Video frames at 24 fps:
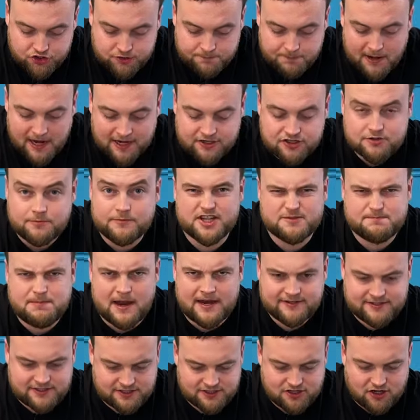it past some of the
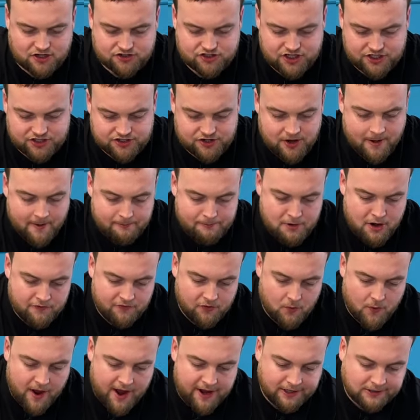spicy sausage, oh, move
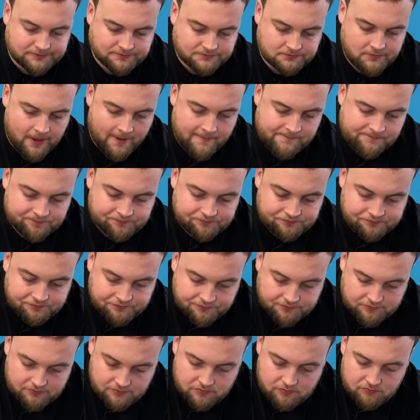yeah. away.
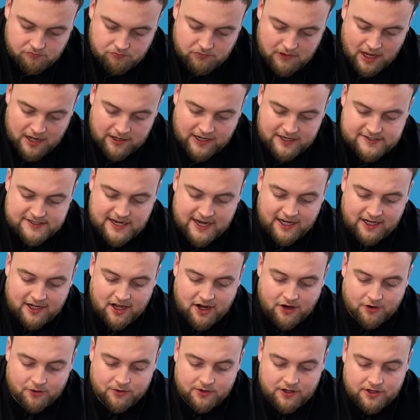And let's say
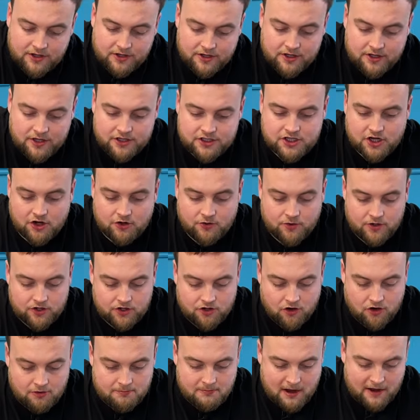hello to
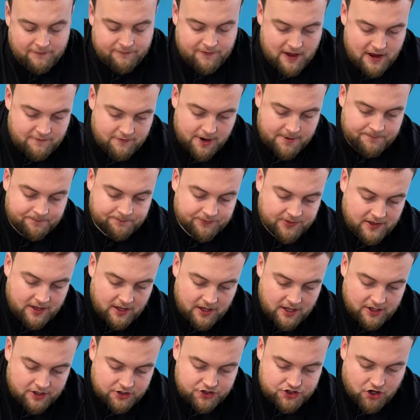your my favourite,
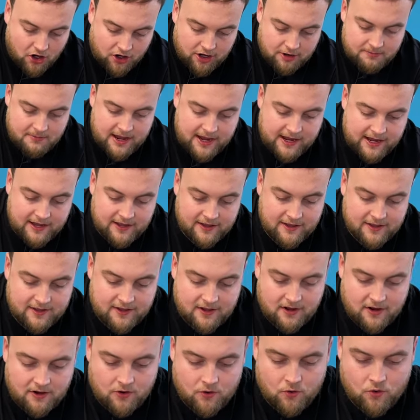doner meat.
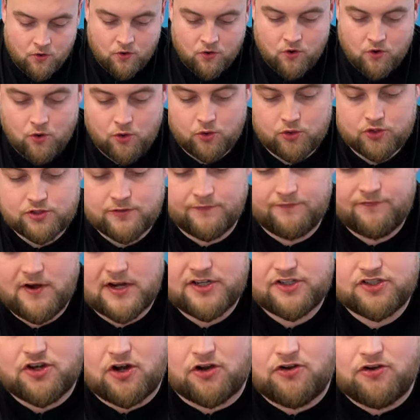Oh, some
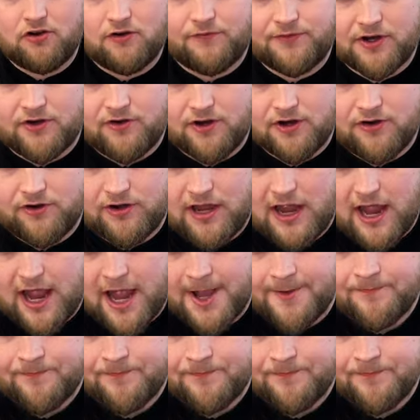fresh doner off the grill there.